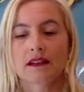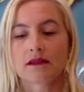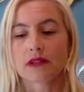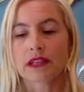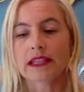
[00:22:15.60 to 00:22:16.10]

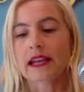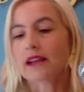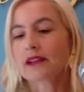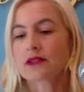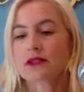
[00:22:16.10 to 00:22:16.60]
really
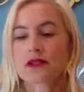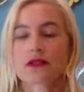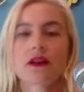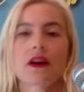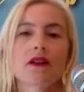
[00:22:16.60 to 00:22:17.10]
nice to just
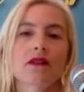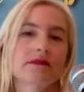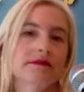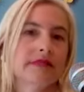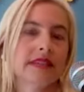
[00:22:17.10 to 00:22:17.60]

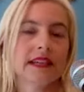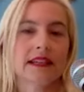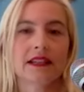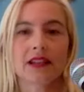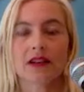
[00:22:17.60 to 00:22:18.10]
know,
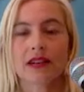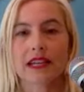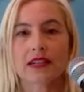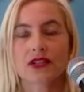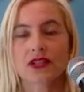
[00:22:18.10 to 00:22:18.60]
you know, it
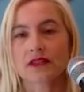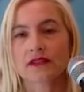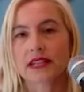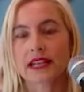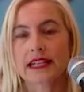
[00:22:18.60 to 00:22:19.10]
can shift
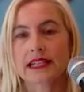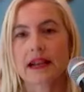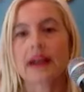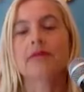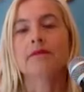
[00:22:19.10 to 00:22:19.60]
at any
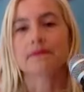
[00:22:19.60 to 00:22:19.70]
time.